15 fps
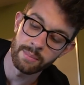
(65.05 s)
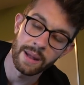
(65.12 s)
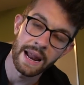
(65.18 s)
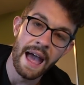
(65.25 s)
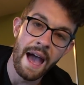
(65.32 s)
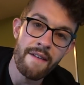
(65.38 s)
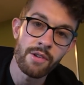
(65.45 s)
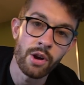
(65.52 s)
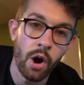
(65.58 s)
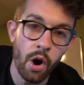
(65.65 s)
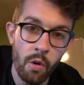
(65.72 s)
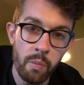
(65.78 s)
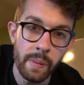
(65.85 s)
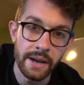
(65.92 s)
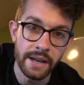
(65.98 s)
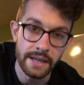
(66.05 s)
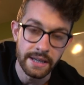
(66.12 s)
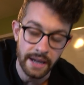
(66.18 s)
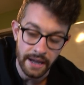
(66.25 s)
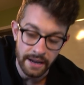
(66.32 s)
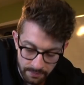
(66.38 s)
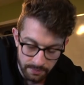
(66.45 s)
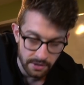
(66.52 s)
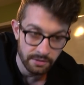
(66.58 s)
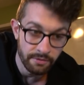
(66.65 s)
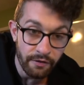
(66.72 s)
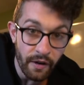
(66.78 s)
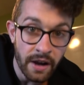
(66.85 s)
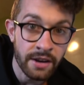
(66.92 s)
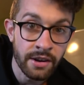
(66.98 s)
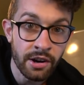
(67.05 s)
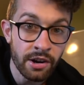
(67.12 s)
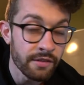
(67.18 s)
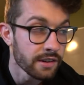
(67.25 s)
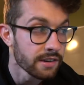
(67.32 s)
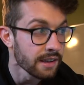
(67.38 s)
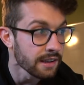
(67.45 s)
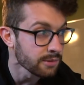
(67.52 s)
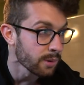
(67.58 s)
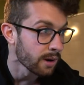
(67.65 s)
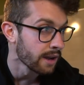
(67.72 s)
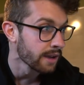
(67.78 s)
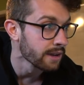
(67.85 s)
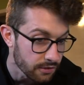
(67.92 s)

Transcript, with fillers: but I haven't opened it yet because I'm fucking nervous, that's why.